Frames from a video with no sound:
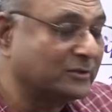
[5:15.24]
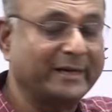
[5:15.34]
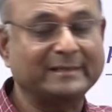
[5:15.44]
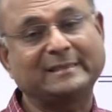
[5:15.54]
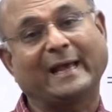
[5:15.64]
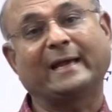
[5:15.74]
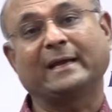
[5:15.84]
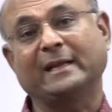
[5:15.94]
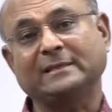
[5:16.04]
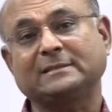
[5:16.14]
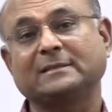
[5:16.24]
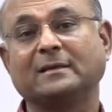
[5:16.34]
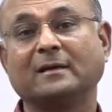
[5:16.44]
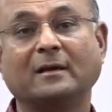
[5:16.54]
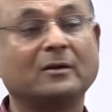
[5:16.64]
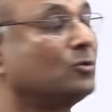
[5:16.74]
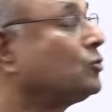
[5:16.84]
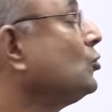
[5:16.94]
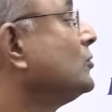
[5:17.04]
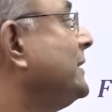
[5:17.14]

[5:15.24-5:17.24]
strings, the angle is 2